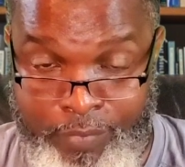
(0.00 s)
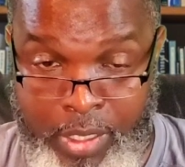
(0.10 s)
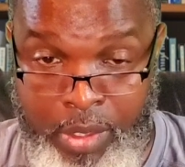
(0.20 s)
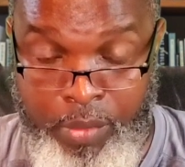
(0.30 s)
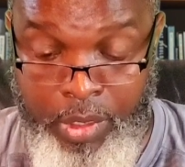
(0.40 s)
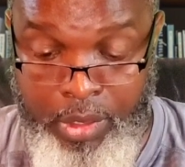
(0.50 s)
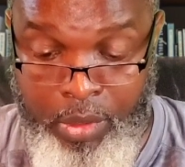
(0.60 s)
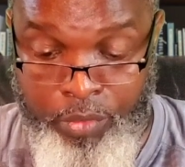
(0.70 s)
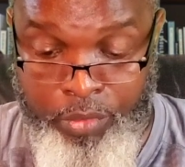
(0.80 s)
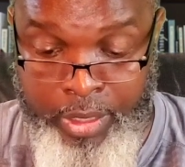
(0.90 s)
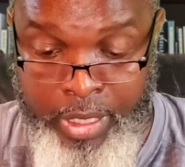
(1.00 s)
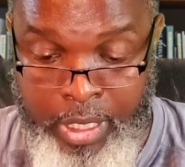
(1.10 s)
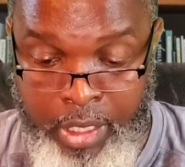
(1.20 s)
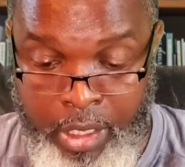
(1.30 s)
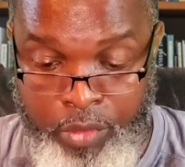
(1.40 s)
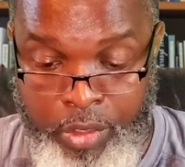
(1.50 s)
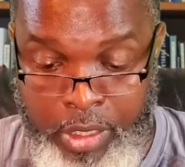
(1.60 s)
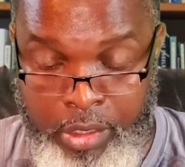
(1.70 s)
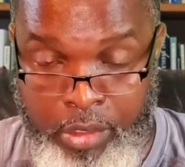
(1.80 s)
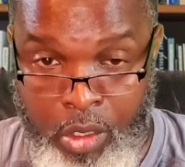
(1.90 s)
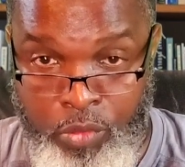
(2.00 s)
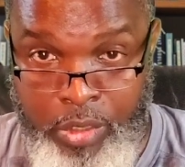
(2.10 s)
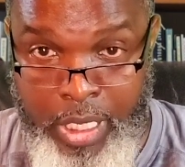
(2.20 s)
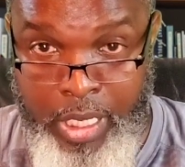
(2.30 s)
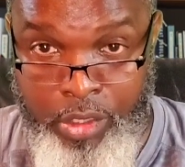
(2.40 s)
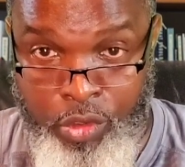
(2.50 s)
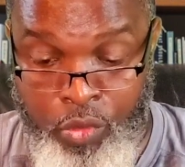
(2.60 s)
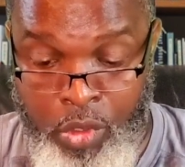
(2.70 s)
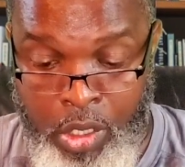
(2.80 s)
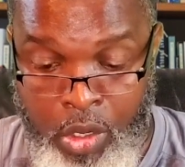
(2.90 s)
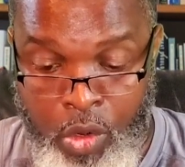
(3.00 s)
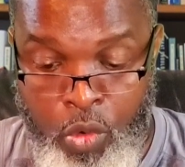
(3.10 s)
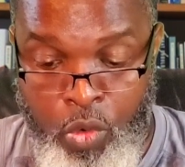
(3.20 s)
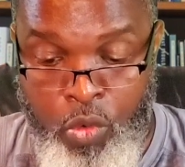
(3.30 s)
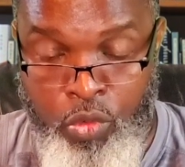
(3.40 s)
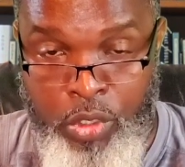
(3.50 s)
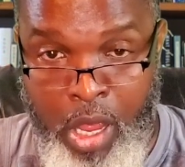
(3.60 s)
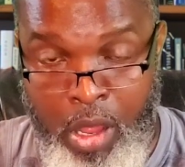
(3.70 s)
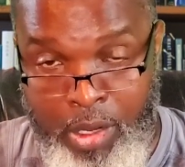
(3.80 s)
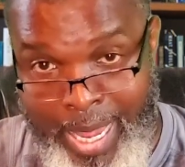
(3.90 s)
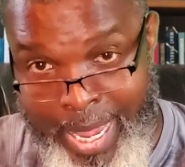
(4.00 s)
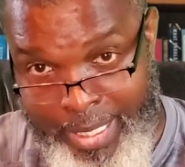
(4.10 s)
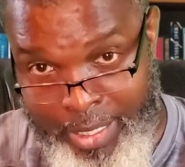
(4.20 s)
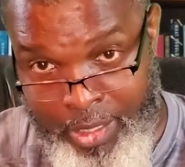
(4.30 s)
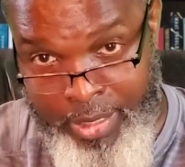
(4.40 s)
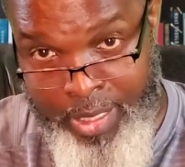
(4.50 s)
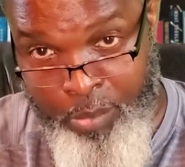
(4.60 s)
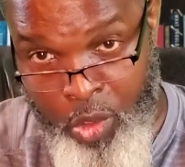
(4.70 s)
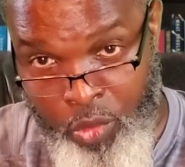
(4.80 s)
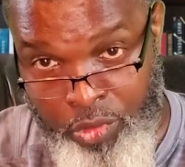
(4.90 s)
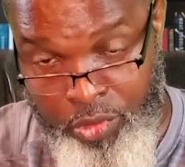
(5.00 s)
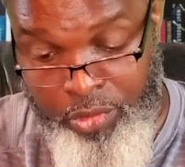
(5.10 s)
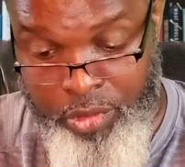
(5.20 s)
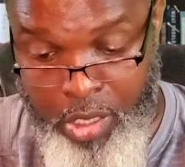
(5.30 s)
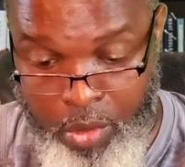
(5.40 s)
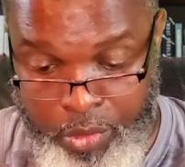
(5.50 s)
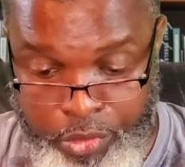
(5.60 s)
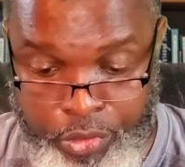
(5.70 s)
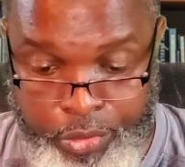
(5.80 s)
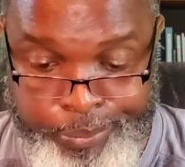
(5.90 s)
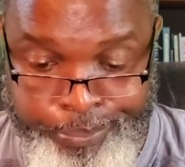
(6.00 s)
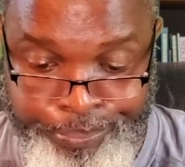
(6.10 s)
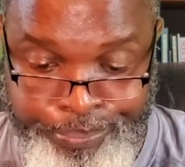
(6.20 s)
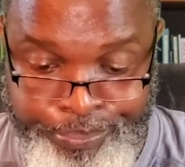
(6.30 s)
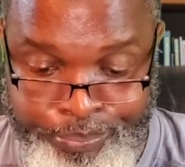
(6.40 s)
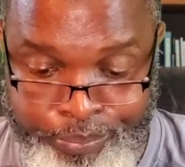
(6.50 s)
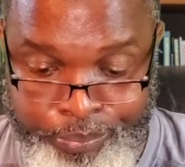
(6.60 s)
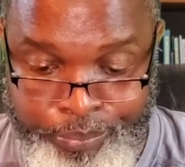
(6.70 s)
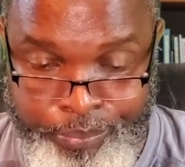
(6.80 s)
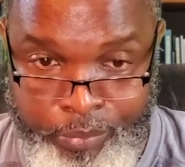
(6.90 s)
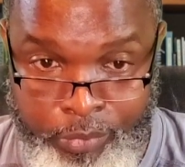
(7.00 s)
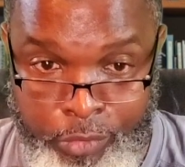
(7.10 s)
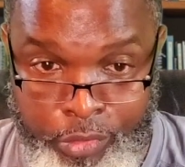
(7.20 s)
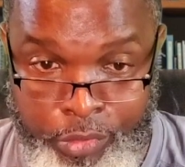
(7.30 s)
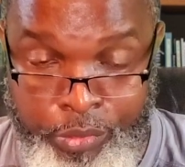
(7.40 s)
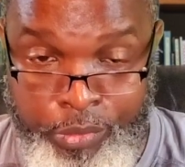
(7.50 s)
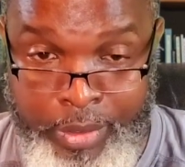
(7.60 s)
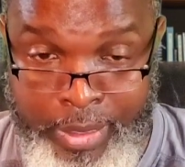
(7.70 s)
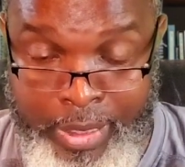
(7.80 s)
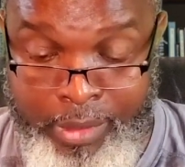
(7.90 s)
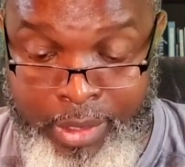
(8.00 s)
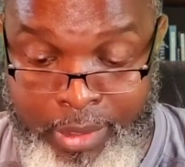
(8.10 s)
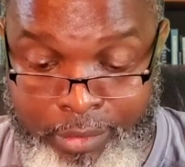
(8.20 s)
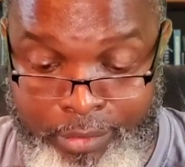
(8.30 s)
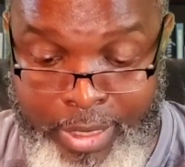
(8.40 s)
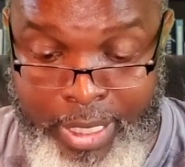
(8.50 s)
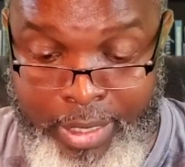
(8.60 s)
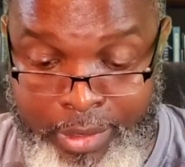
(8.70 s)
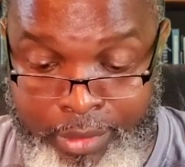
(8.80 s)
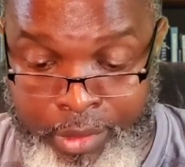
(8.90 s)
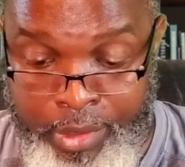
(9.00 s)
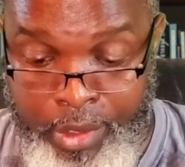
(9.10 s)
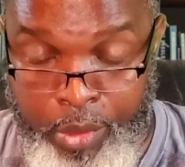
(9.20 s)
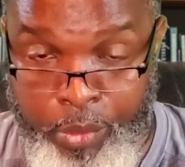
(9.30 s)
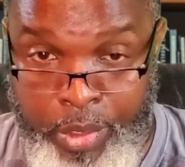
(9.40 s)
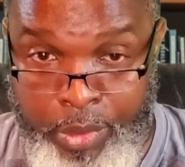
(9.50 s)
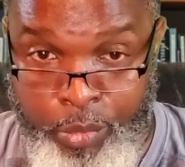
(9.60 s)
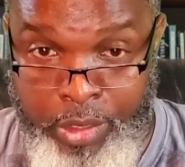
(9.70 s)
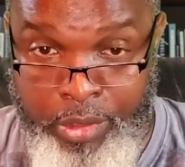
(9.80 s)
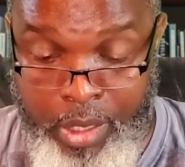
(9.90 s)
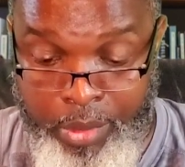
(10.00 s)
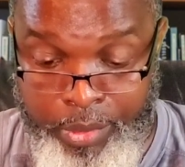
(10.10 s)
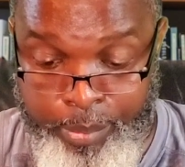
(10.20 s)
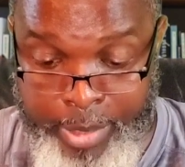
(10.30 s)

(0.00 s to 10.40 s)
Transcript: very closely, because he's going to tell you who's all out here that Moses is talking to, so you can get the understanding of what we're talking